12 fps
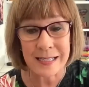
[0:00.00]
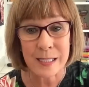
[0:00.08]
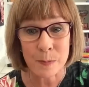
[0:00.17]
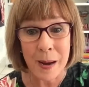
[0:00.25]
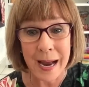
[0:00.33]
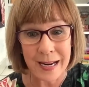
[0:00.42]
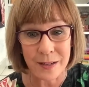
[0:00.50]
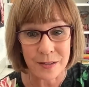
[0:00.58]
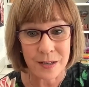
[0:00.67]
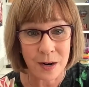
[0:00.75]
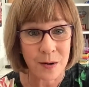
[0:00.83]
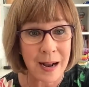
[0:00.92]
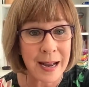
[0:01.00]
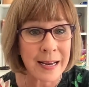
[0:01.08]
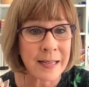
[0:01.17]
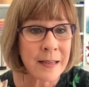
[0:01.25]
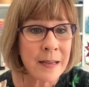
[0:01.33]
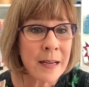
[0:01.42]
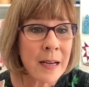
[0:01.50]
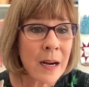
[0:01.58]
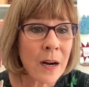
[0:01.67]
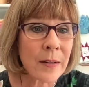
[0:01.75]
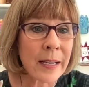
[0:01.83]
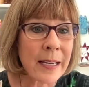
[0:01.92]
inspired, all right?
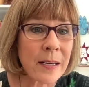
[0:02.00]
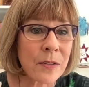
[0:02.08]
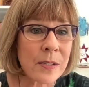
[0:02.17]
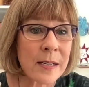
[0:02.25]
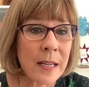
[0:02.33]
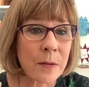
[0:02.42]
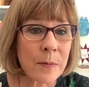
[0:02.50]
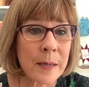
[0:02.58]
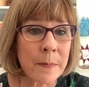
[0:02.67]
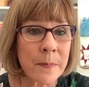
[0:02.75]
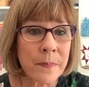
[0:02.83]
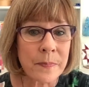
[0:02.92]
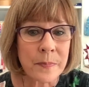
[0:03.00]
Okay, here's another one.